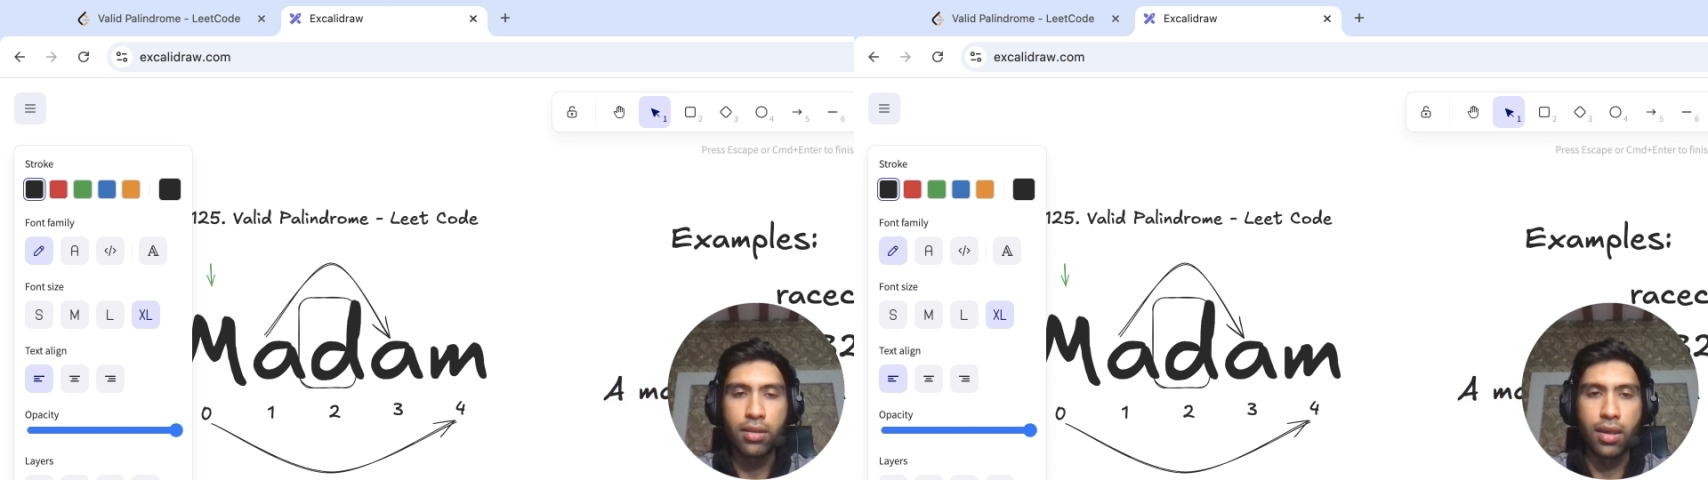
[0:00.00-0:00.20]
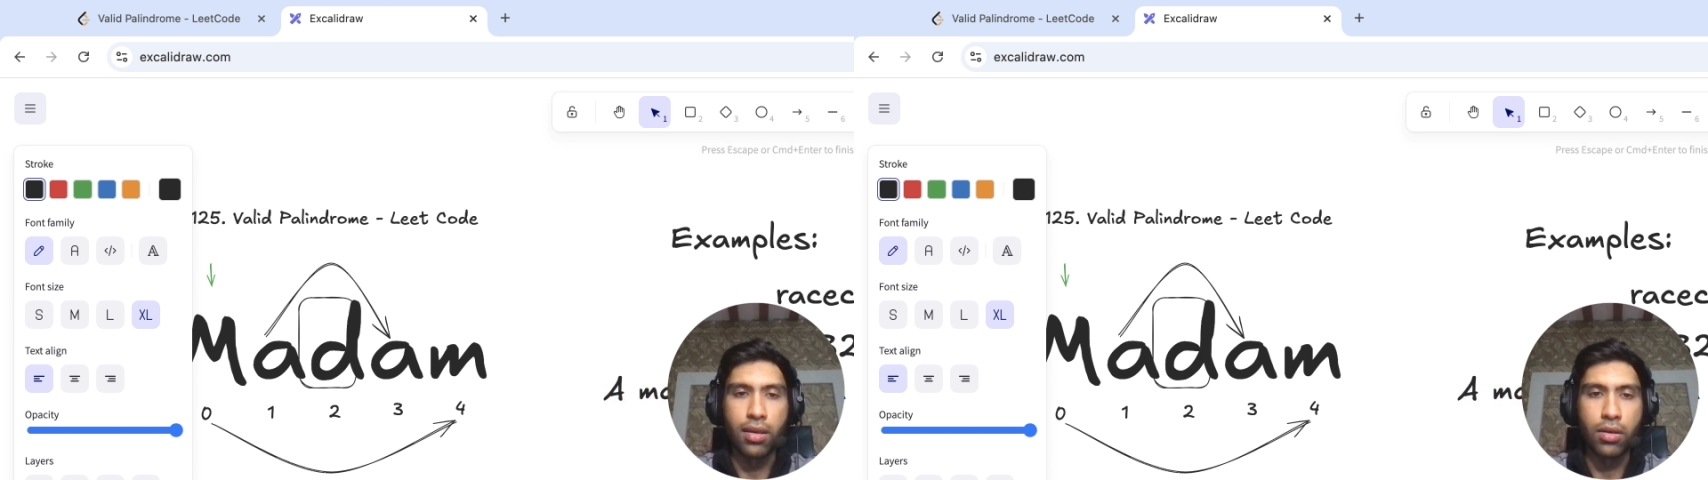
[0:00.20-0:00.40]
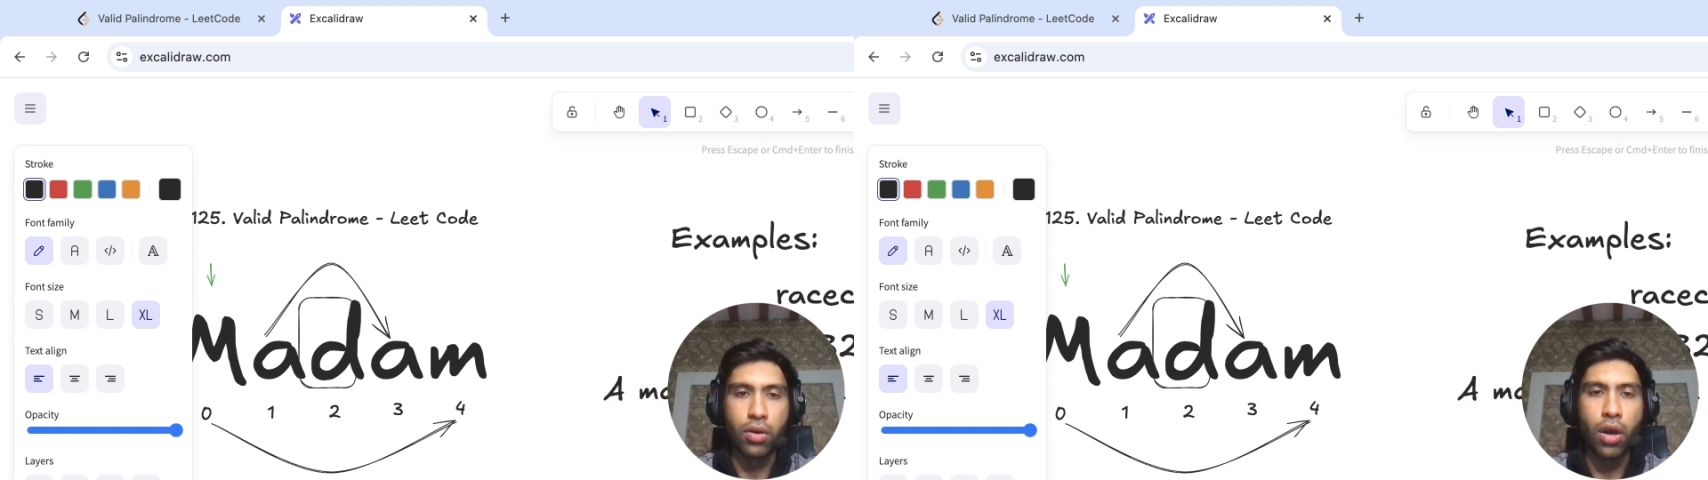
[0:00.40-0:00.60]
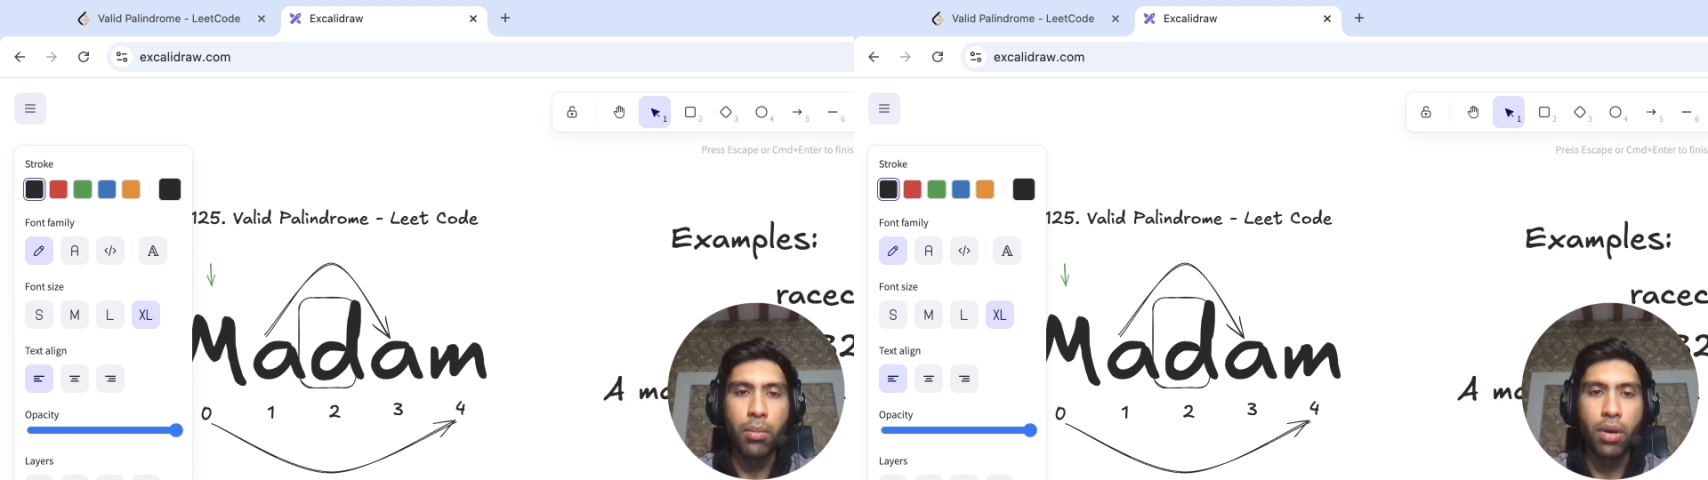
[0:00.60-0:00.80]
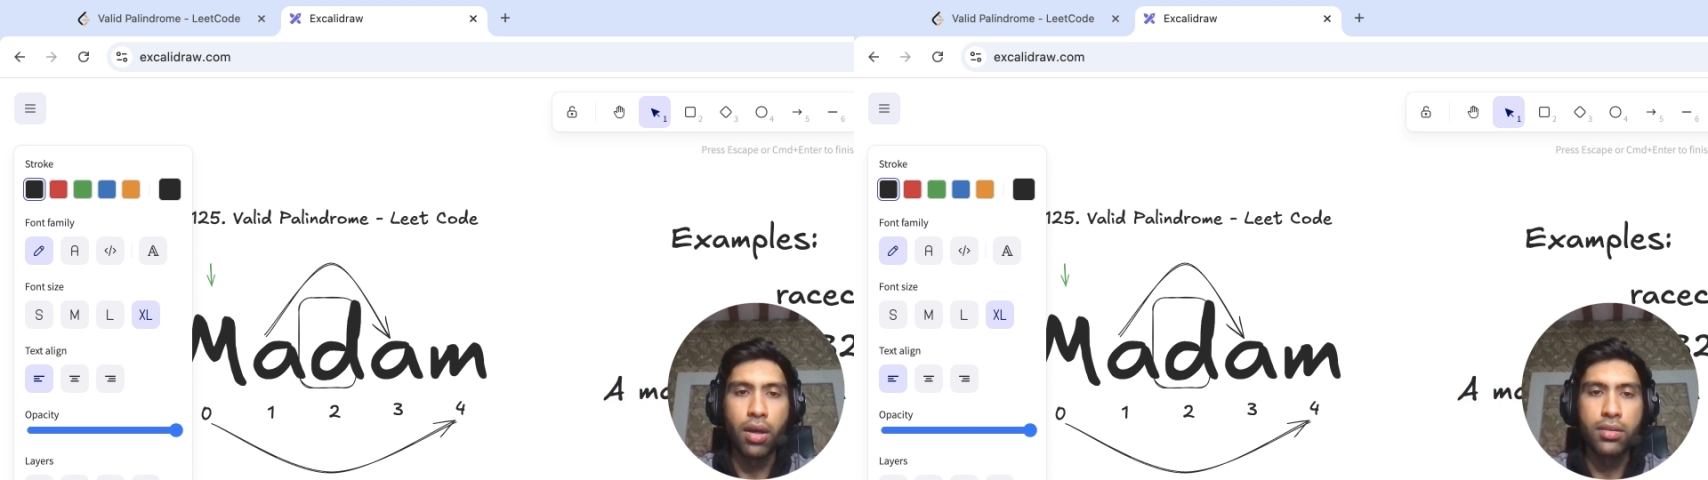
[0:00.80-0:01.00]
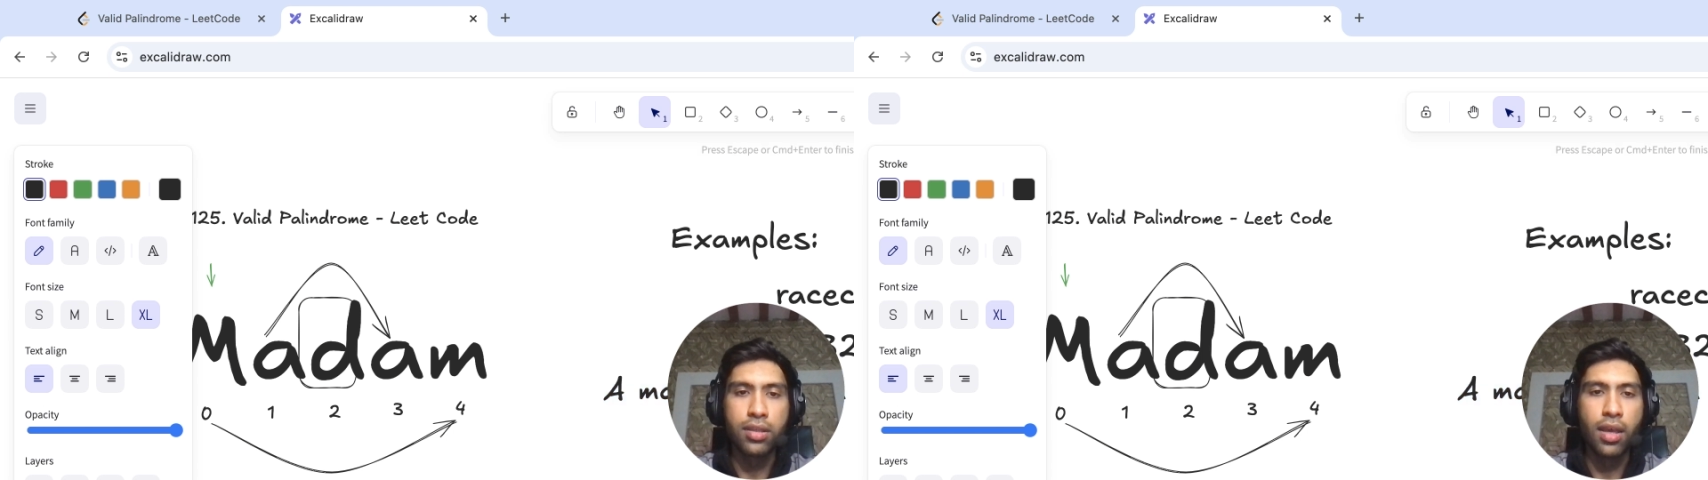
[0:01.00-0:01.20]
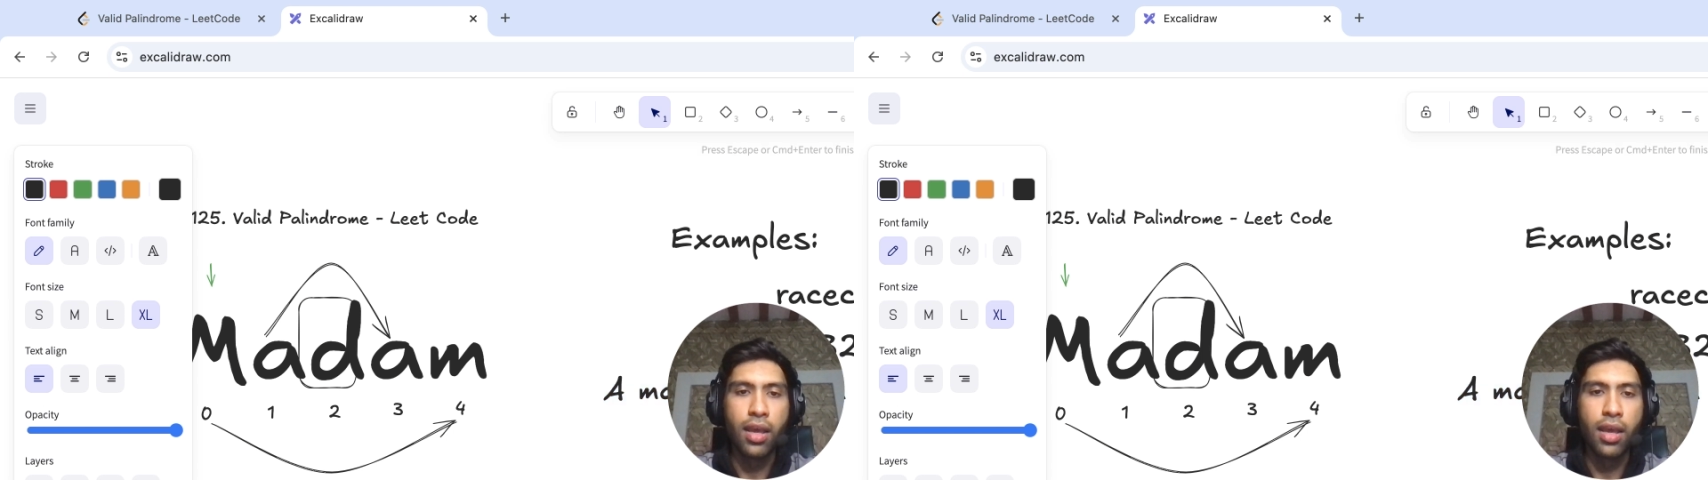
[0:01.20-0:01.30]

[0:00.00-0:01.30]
and commas,